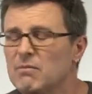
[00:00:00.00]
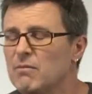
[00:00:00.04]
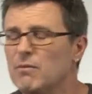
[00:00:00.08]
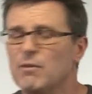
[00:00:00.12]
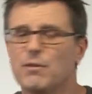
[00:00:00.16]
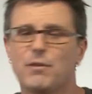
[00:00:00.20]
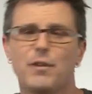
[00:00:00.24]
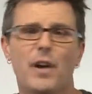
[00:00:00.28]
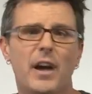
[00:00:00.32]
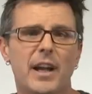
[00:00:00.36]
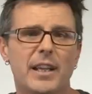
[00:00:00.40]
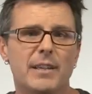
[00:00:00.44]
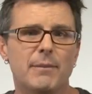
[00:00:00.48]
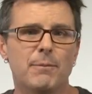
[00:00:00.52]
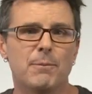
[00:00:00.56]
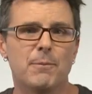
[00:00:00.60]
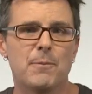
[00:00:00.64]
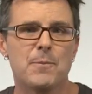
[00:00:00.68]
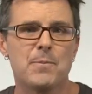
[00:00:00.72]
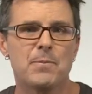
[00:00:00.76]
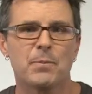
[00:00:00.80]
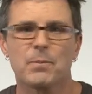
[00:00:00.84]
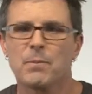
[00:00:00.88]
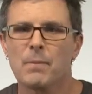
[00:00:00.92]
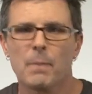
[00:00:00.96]
Fine,
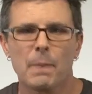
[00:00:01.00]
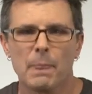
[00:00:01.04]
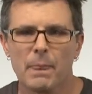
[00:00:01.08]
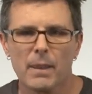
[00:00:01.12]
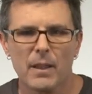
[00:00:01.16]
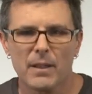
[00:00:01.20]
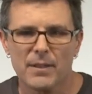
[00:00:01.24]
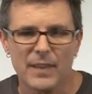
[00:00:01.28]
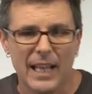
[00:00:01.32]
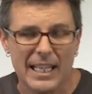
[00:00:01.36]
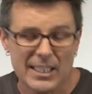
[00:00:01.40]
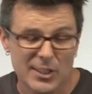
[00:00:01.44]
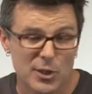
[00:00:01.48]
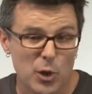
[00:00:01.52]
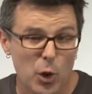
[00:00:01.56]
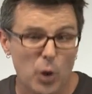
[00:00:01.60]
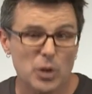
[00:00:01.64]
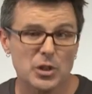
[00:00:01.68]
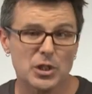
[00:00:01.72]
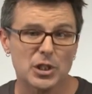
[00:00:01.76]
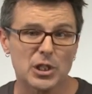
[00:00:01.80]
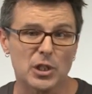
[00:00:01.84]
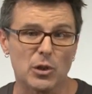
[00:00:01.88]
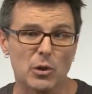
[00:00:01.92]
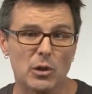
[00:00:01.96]
that's
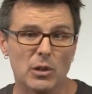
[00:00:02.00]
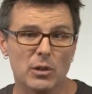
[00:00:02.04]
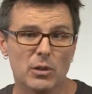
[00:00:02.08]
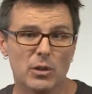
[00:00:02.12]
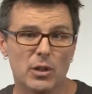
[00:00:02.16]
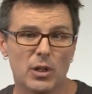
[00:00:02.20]
logical.